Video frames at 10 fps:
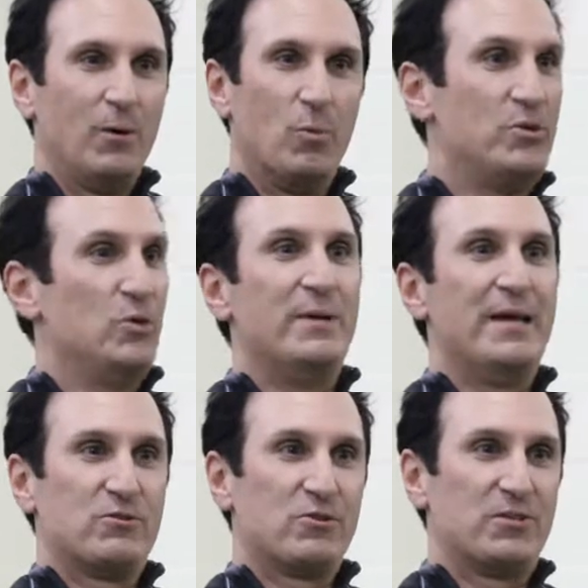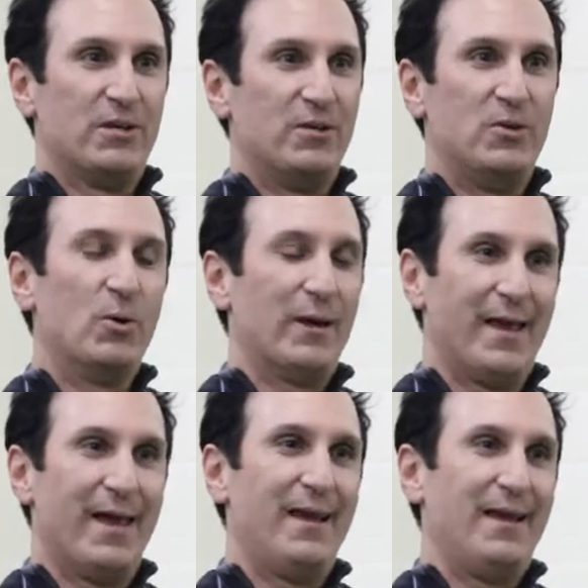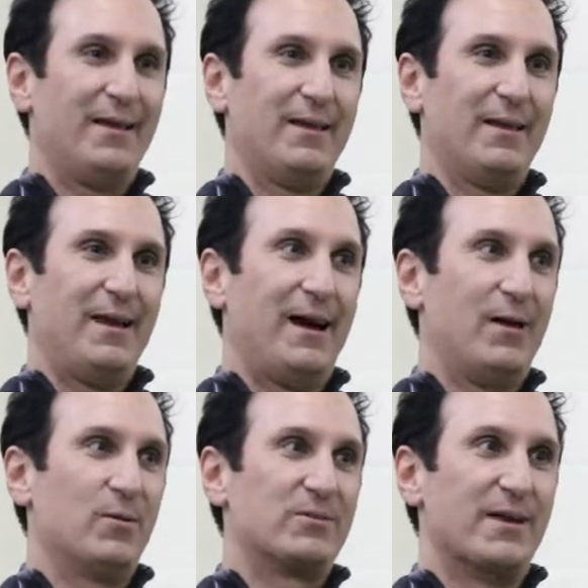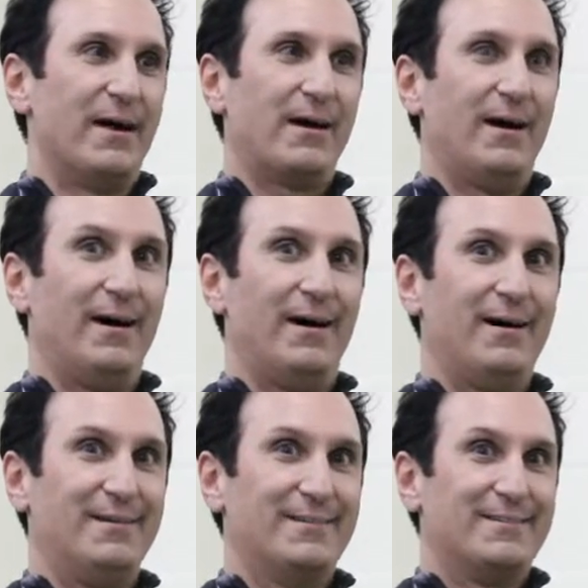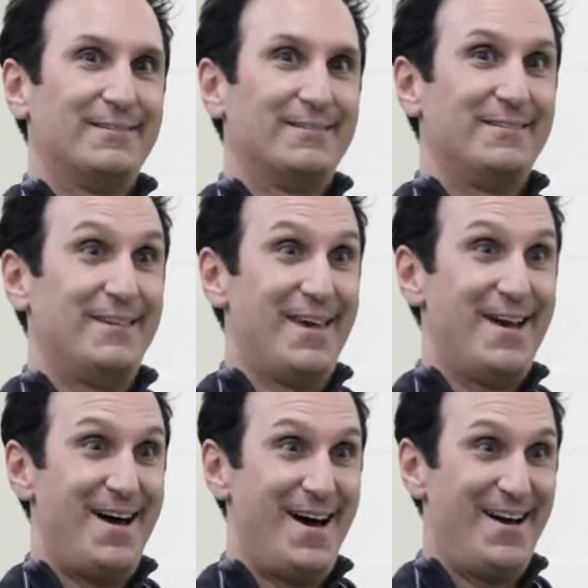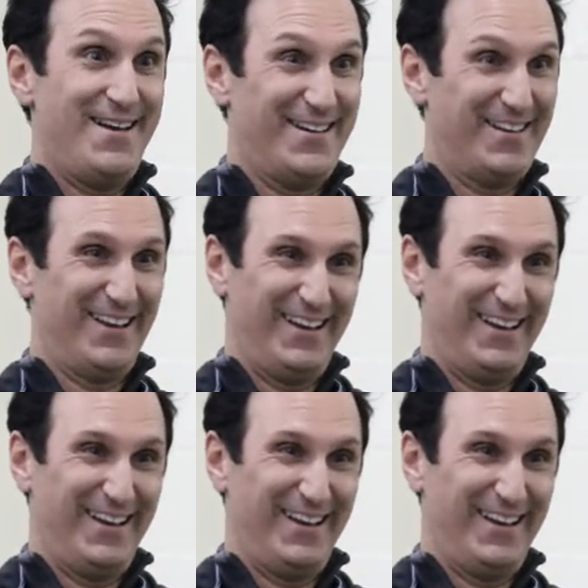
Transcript: would you be interested in doing it? I was like, yeah.